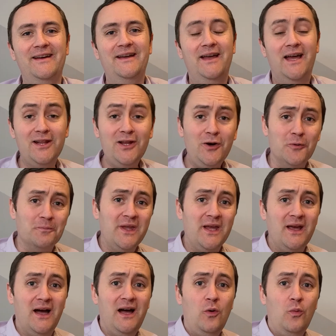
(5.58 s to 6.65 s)
Hello,
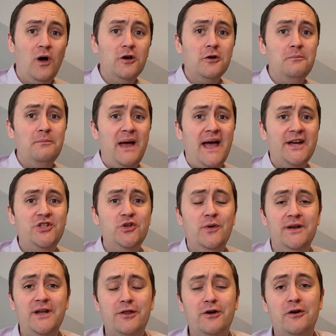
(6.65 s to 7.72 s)
welcome back to
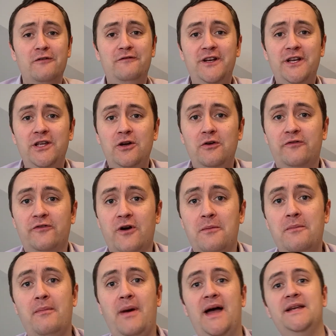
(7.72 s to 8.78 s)
another video
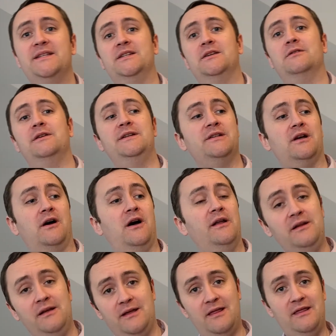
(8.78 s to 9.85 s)
from my series
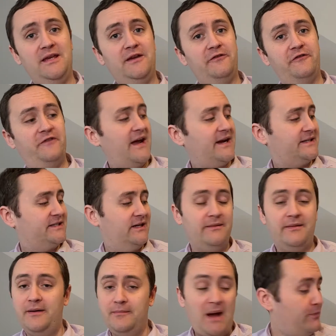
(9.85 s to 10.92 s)
on the effect,
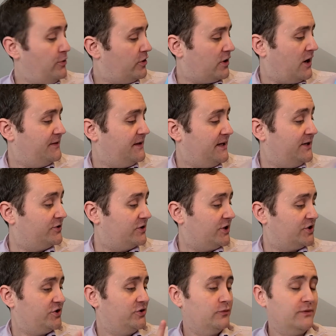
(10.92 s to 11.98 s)
my book on the
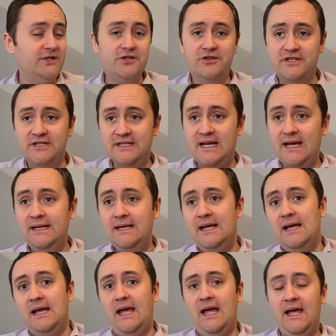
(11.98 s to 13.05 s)
Introduction to Research Design
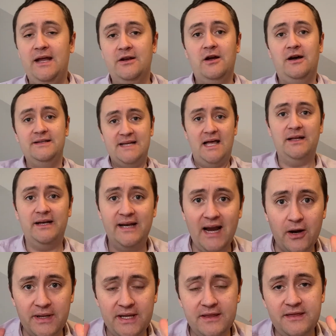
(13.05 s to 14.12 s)
and Causality.
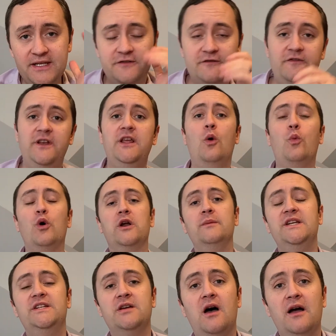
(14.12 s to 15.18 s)
Now, in this video, we're going to
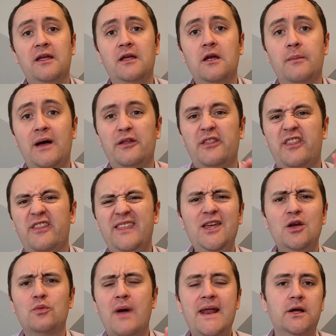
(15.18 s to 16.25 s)
be talking about
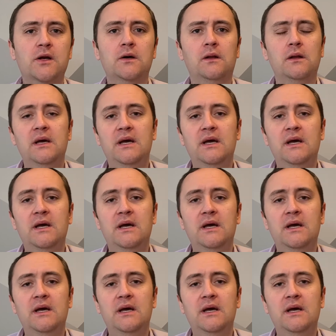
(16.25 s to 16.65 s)
theoretical